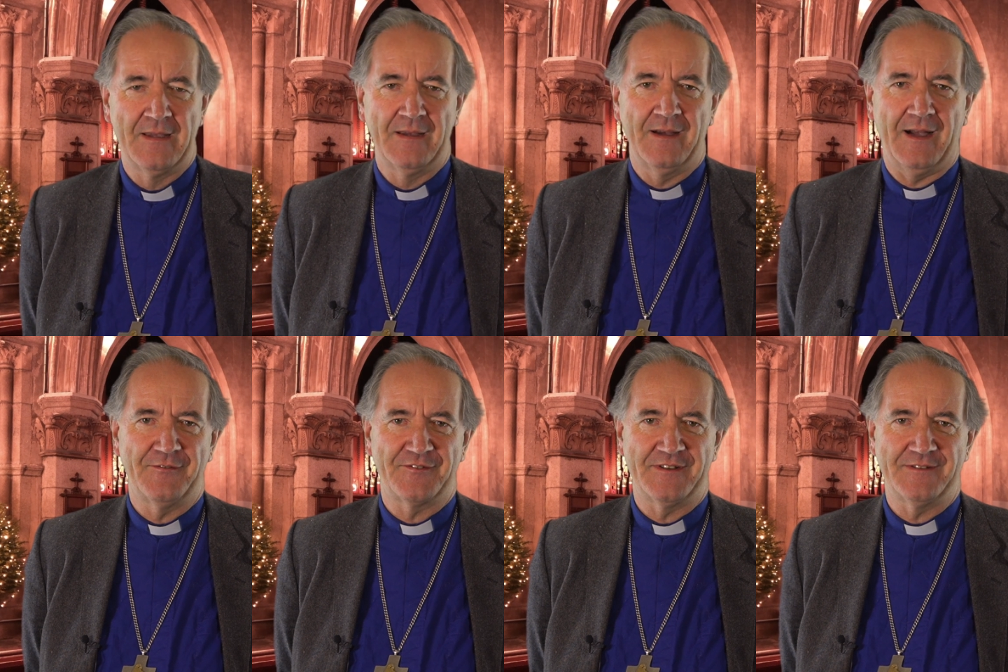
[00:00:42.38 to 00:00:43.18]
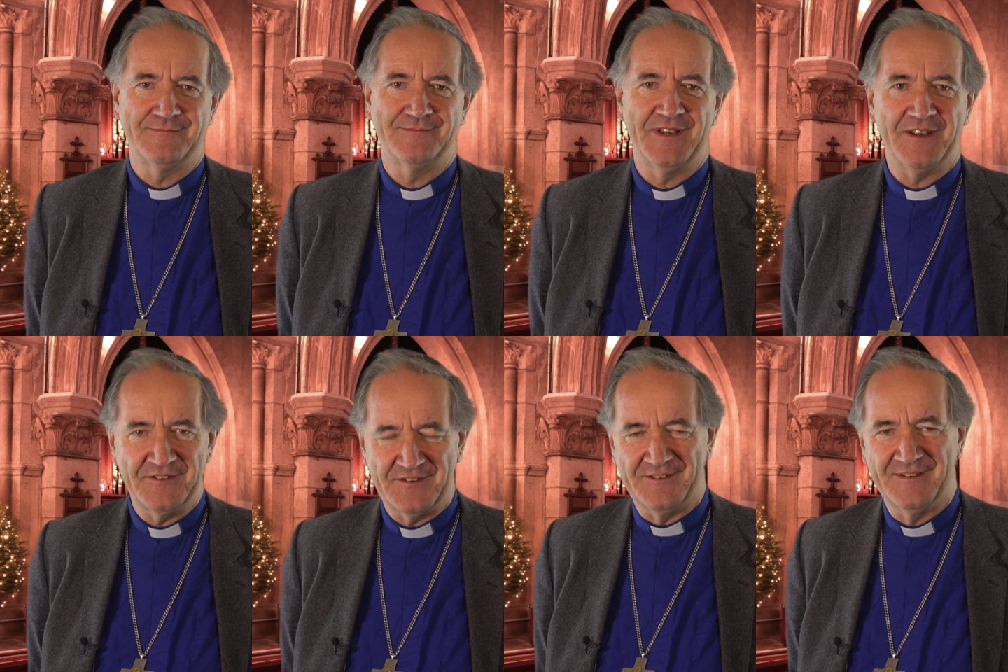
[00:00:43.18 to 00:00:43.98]
I was in
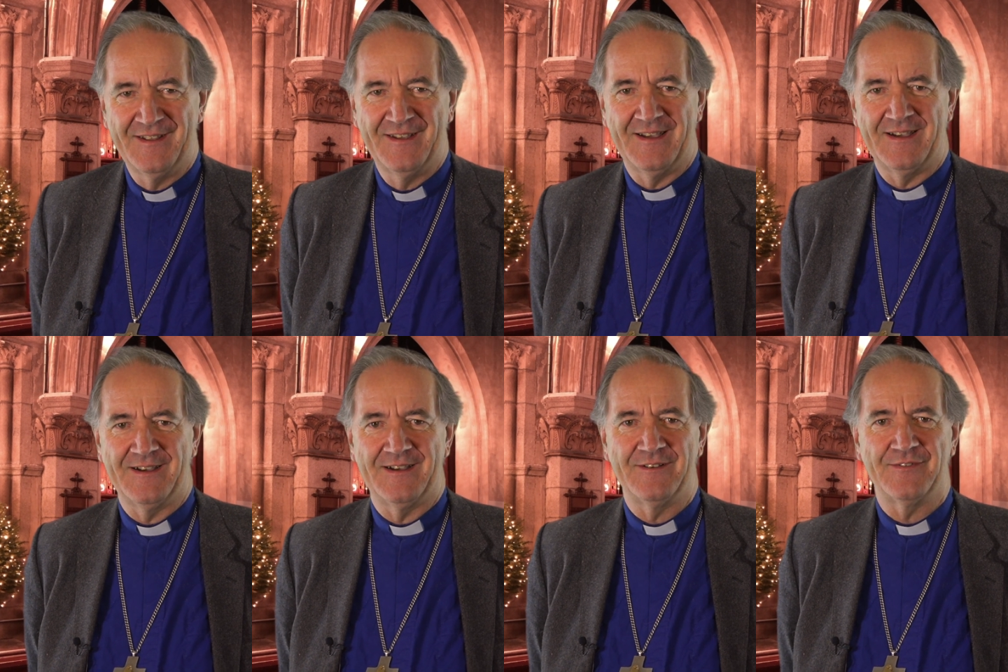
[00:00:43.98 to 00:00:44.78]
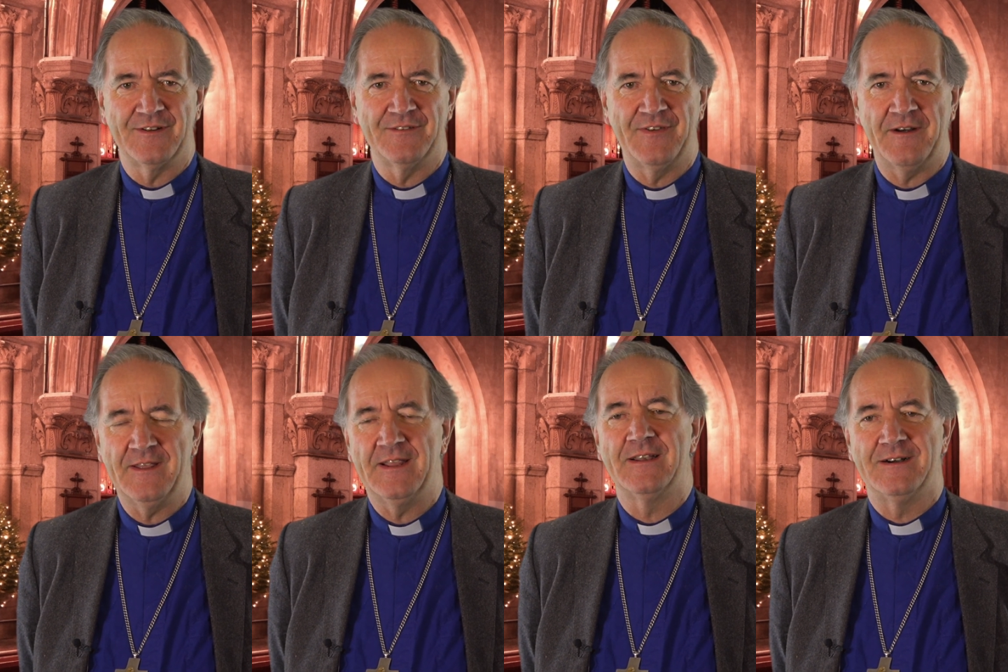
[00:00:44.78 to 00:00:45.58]
London for a
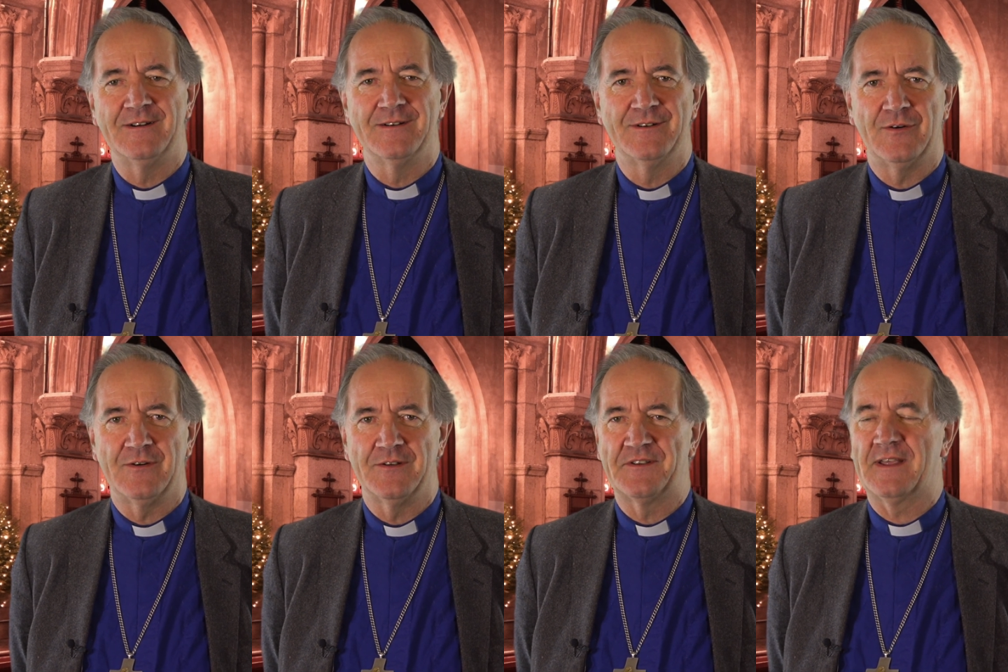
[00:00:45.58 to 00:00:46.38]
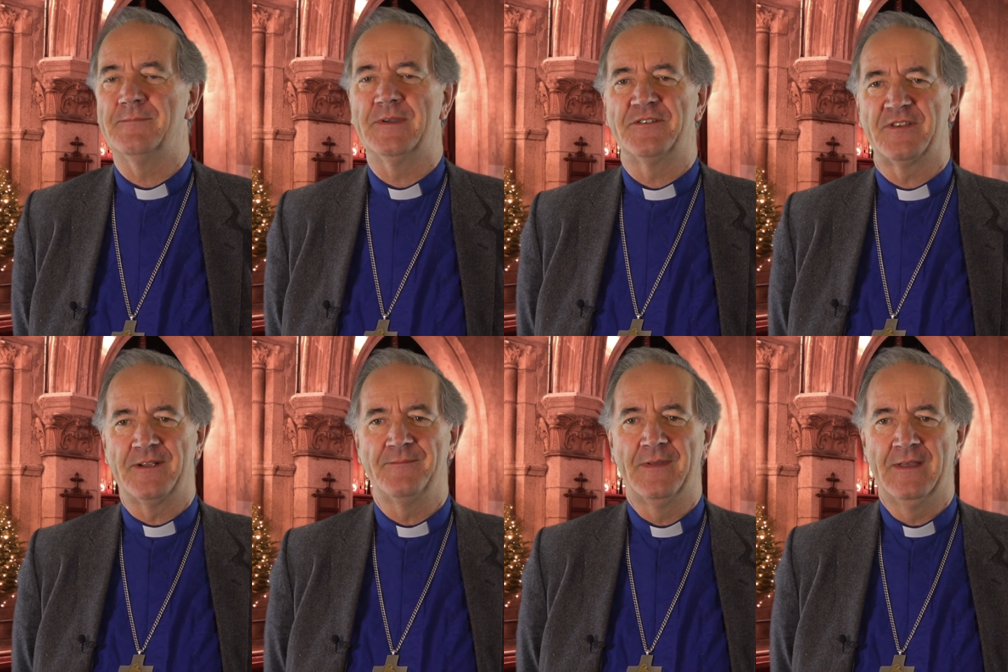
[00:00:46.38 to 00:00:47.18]
very long all-day
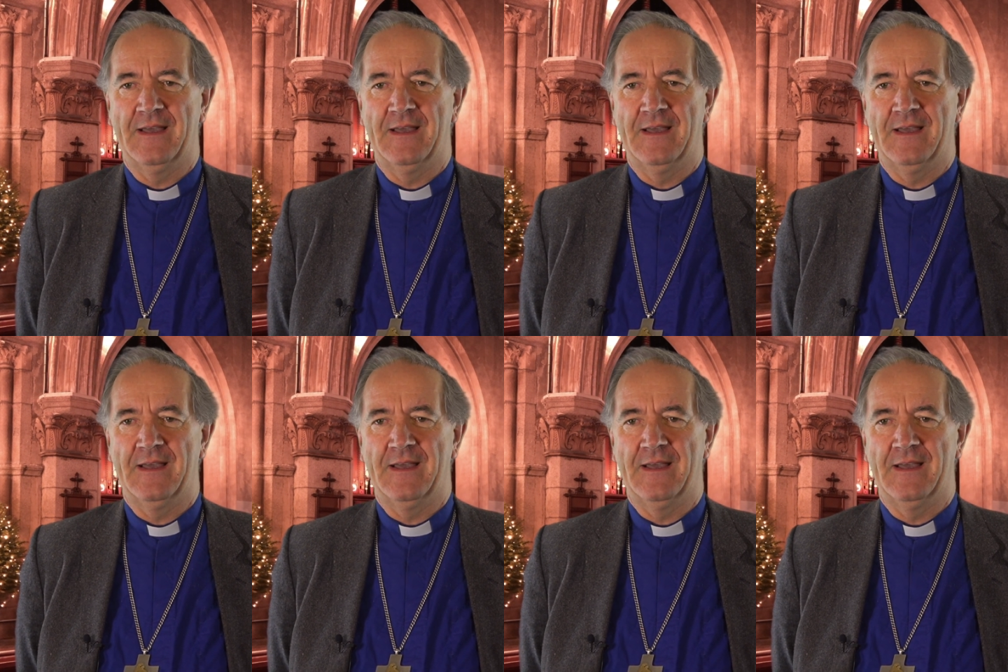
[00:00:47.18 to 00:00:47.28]
meeting,